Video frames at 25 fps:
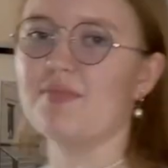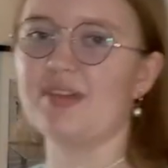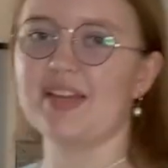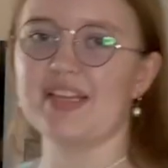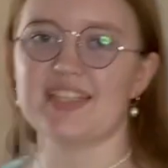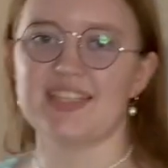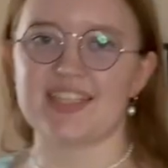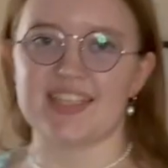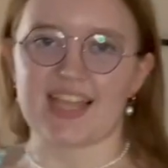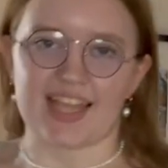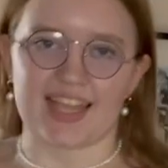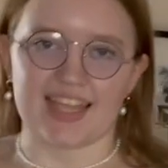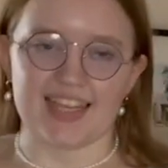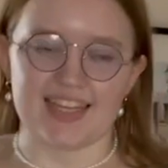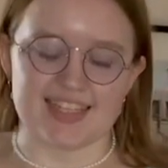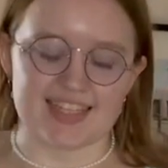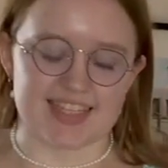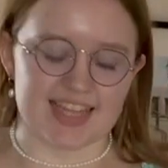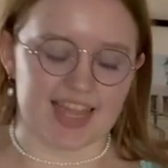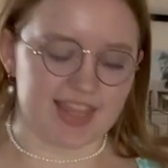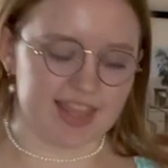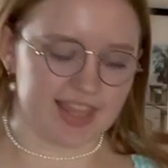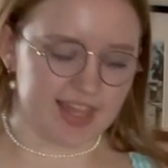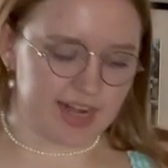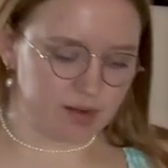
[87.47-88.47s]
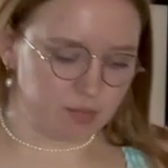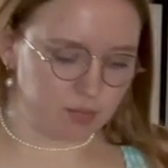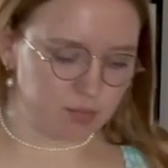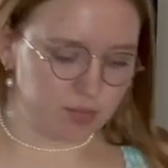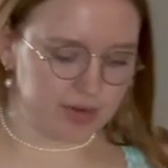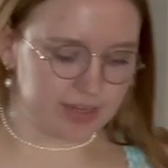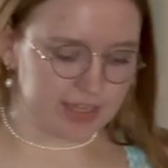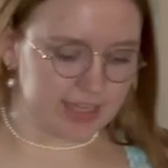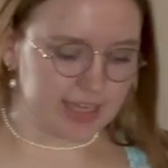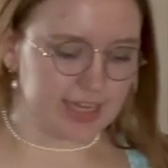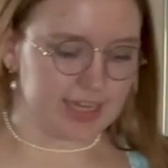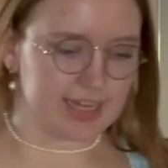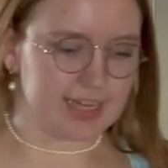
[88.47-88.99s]
my second set that I'm
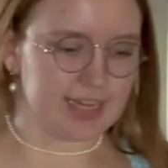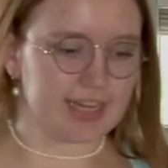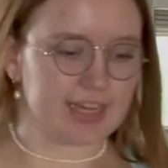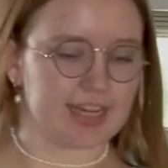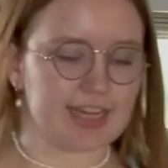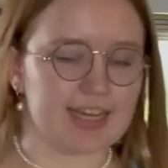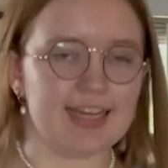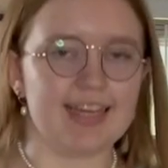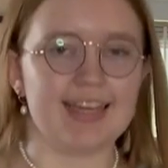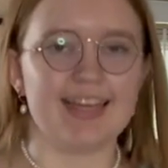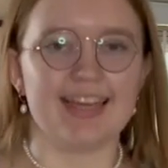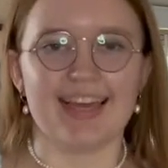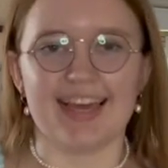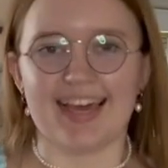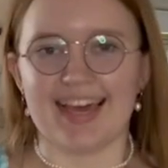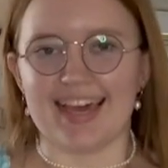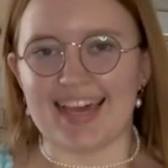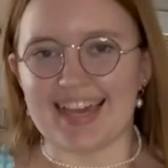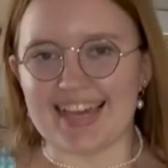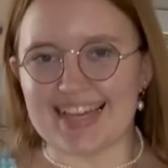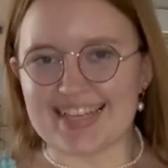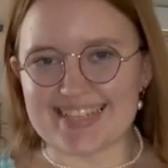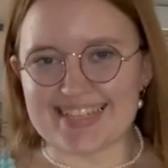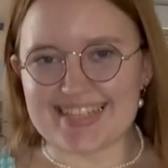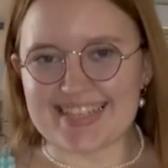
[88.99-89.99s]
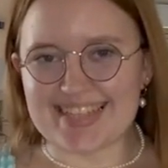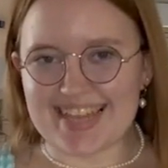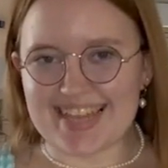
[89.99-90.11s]
bringing is